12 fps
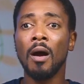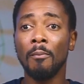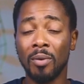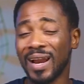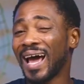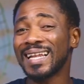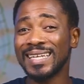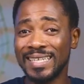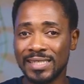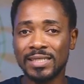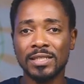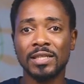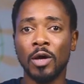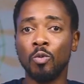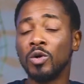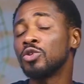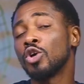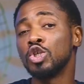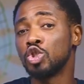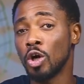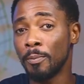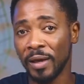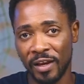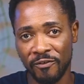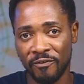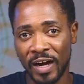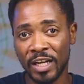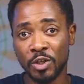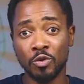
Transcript: but at least they will not drop in value.